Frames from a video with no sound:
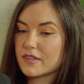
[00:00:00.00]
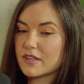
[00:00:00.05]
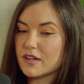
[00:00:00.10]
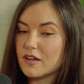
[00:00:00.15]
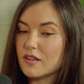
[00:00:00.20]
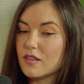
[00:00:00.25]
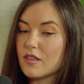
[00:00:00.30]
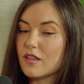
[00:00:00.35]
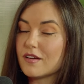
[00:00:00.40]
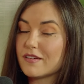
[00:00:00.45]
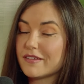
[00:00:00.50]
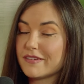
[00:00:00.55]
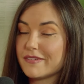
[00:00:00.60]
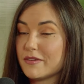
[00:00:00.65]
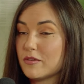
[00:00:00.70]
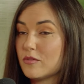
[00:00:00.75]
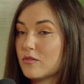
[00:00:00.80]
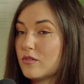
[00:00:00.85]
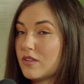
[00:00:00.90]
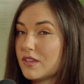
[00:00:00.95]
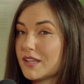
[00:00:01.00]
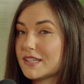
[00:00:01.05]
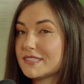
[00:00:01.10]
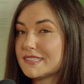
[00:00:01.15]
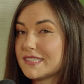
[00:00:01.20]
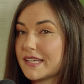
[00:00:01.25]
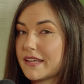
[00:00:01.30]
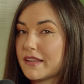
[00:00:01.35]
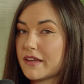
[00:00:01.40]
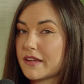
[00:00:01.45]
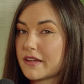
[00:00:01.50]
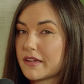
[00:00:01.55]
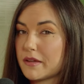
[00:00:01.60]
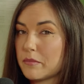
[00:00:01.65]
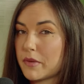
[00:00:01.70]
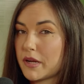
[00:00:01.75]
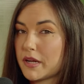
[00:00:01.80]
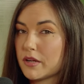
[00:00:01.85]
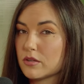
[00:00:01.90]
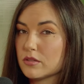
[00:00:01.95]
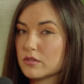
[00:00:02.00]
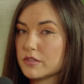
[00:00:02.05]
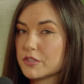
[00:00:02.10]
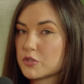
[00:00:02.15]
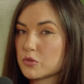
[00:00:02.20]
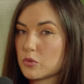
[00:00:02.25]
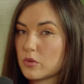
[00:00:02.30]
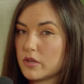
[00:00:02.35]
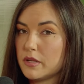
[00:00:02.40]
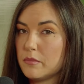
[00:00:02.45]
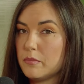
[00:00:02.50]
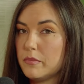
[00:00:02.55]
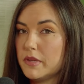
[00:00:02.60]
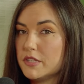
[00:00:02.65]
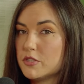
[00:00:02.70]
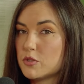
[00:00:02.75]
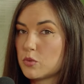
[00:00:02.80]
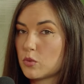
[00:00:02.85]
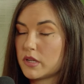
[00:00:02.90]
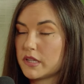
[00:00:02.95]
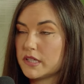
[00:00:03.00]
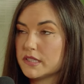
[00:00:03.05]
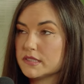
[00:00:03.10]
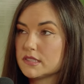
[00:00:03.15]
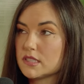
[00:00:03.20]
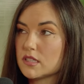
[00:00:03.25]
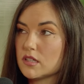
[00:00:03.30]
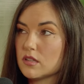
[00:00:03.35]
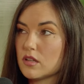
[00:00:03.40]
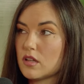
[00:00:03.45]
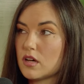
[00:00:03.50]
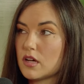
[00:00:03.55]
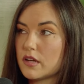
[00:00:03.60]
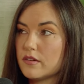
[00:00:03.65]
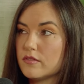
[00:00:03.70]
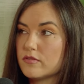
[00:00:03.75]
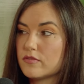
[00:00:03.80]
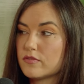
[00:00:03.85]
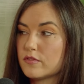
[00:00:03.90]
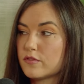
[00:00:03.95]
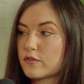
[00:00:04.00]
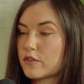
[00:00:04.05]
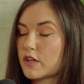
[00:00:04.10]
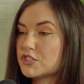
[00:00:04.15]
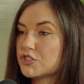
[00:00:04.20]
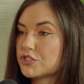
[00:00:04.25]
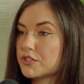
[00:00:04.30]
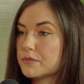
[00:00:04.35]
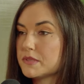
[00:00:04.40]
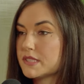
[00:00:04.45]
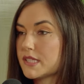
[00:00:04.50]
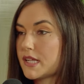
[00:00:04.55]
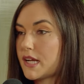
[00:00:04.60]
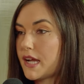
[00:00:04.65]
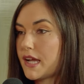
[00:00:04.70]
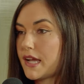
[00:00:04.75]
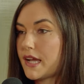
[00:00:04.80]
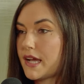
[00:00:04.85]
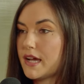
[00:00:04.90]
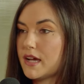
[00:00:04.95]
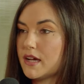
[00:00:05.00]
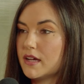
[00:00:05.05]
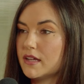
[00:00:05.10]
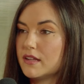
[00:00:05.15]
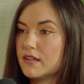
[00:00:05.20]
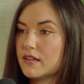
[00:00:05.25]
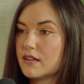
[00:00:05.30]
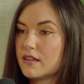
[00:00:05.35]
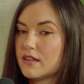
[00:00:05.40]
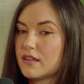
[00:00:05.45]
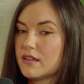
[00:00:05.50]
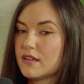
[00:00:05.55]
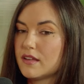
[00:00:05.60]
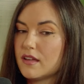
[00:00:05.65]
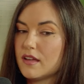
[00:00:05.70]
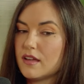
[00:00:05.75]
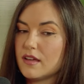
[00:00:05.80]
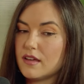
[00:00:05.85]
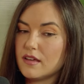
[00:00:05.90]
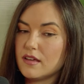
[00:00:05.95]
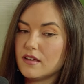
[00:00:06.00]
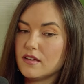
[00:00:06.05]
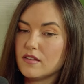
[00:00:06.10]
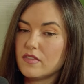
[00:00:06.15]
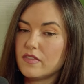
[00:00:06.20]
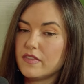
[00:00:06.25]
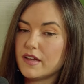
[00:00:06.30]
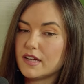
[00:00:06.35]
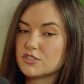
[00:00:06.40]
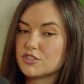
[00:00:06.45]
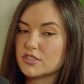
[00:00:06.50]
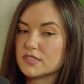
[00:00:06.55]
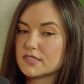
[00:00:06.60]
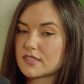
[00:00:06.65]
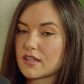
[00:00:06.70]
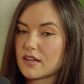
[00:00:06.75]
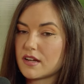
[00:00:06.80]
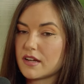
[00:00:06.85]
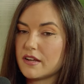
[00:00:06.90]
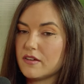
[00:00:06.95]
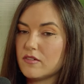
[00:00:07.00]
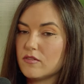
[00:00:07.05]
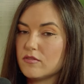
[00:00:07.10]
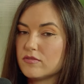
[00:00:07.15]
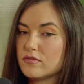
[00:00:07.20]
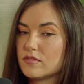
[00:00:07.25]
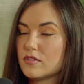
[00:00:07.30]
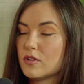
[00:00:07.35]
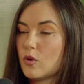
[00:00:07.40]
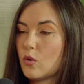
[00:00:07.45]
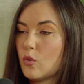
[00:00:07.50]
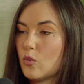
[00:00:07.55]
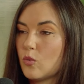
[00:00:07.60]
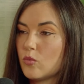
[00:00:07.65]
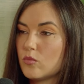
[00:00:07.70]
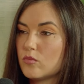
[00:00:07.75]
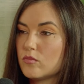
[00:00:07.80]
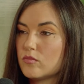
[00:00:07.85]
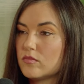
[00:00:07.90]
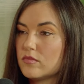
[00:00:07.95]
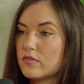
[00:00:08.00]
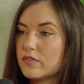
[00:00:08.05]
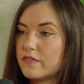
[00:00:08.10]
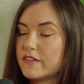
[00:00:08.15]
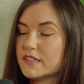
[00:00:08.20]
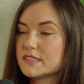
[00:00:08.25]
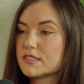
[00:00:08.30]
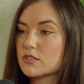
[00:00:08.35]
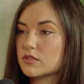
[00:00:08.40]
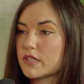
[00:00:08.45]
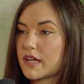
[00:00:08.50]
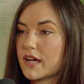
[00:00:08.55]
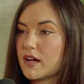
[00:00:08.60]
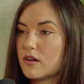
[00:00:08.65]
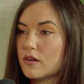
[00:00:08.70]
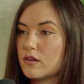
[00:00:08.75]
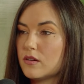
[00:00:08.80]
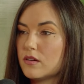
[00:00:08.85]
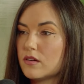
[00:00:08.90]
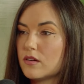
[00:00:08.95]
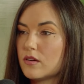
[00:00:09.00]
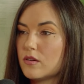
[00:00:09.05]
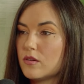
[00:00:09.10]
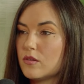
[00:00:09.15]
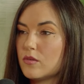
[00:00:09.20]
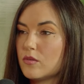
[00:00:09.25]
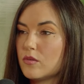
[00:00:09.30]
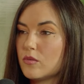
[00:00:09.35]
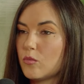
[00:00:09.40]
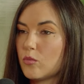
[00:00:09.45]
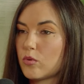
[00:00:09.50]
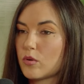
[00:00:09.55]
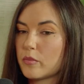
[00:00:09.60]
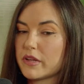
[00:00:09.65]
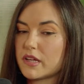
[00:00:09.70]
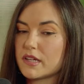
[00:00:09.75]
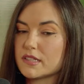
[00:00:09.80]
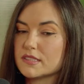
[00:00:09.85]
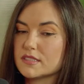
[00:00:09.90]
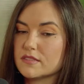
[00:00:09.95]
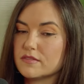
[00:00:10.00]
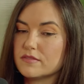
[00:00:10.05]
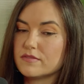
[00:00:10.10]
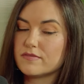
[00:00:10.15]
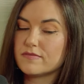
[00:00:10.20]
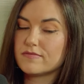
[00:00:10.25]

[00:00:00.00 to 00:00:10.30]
a lot let's say like in my early tw- in mid 20s a lot of friendships that i had uh, that just kind of fizzled out were because of